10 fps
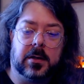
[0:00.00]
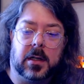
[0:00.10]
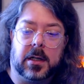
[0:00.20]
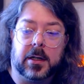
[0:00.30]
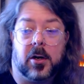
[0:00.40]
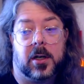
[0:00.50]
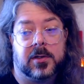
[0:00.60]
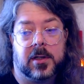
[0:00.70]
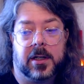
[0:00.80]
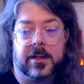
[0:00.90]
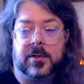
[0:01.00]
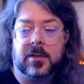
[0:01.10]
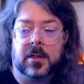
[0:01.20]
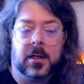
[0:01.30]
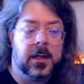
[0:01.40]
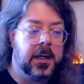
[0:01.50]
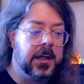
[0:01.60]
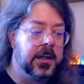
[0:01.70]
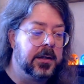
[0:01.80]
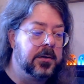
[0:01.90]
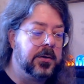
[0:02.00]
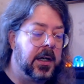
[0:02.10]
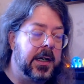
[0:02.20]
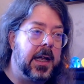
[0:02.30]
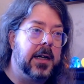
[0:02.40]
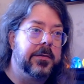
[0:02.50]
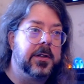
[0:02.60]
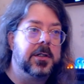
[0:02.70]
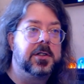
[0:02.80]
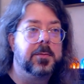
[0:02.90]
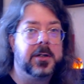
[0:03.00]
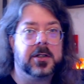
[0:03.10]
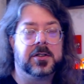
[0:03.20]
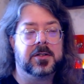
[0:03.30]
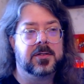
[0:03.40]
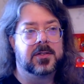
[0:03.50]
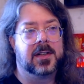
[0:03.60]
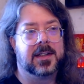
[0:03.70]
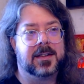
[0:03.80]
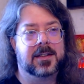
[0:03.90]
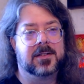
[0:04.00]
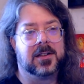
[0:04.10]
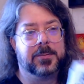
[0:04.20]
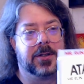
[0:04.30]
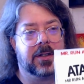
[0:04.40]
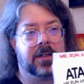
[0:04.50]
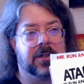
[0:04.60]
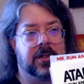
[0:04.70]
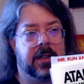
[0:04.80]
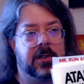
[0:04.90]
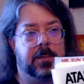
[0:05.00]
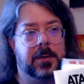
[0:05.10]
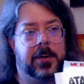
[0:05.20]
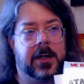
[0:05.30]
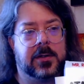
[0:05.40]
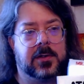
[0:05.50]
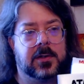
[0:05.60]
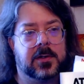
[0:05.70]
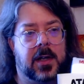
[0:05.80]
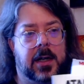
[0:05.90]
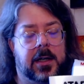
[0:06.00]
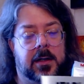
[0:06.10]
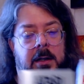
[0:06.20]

cost less, and do not have the shipping issues that these limited edition XP boxes had.